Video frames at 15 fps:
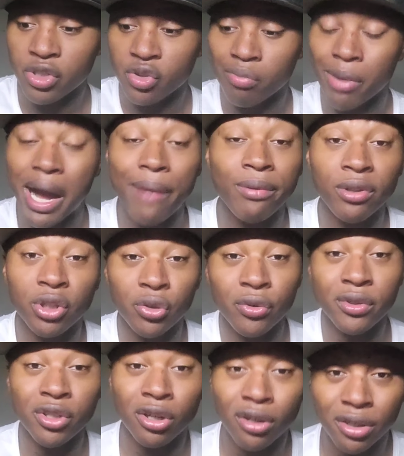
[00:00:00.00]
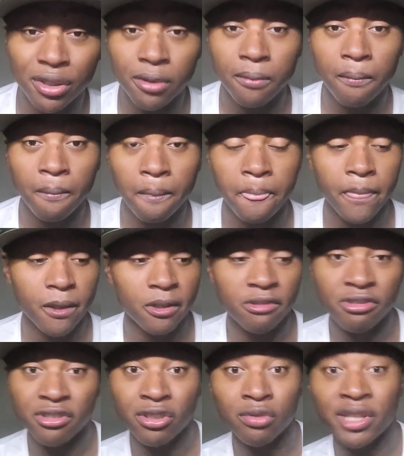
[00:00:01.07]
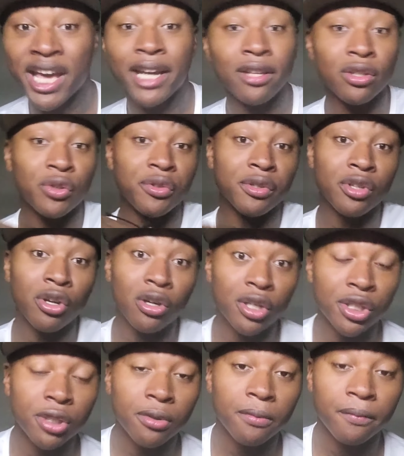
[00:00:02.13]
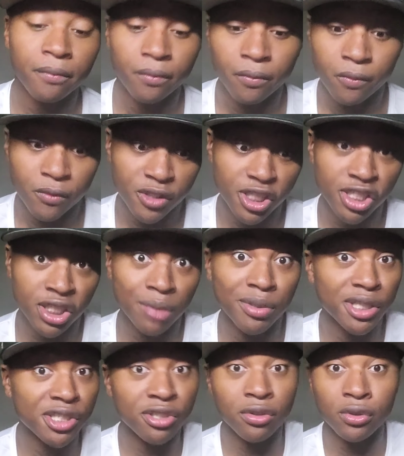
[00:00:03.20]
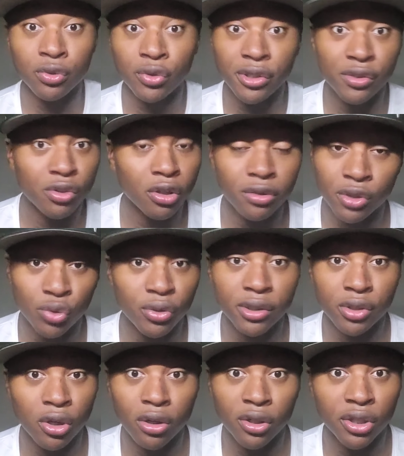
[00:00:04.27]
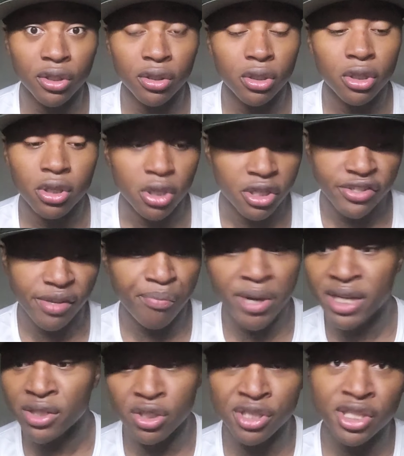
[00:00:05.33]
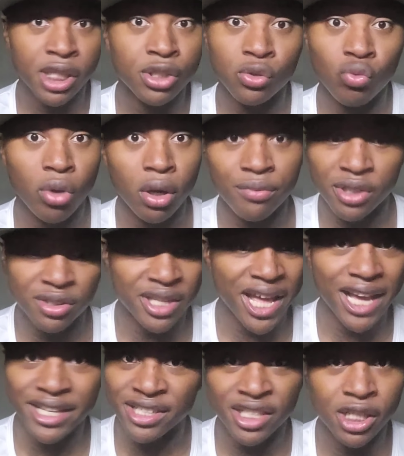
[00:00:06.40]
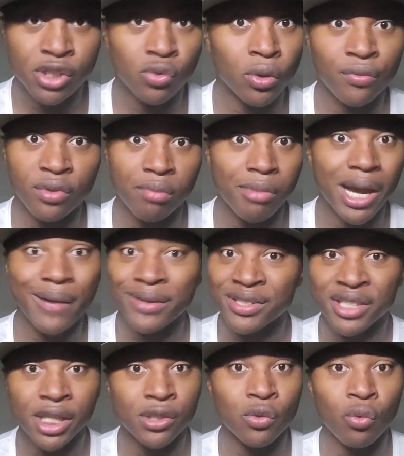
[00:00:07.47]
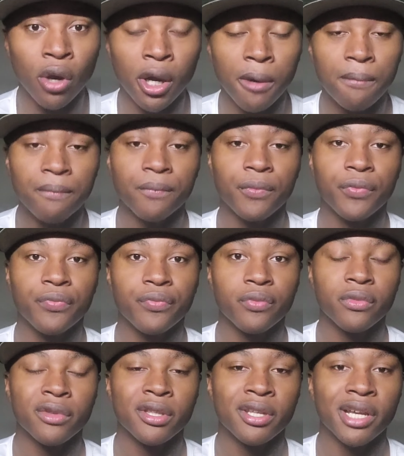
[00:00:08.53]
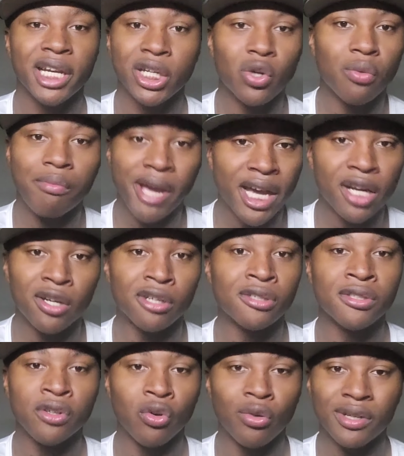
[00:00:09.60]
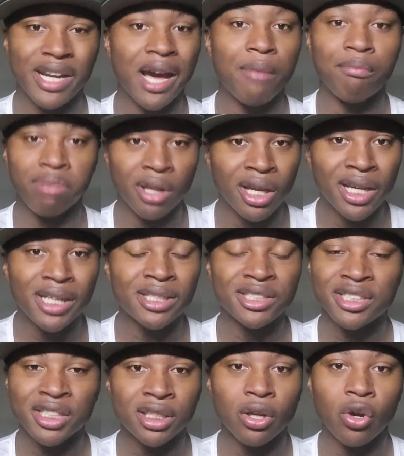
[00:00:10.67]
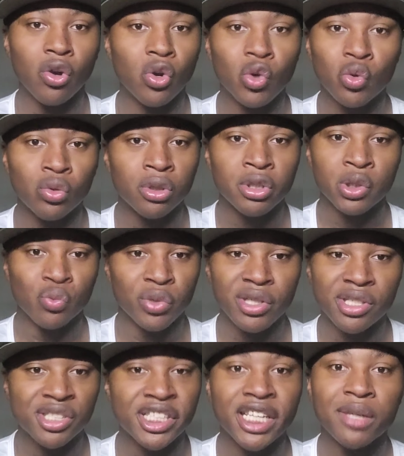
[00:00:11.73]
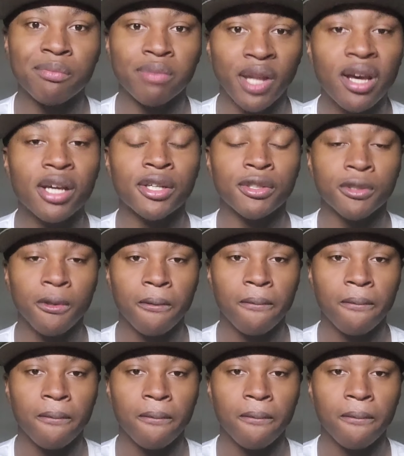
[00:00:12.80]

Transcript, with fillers: Your mom can do you dirty. Your dad can do you dirty. Your siblings can do you, do you dirty. Your parents can set you up. Your dad can set you up. Your mom can set you up. It don't matter. All that blind shit, oh, me the same blood.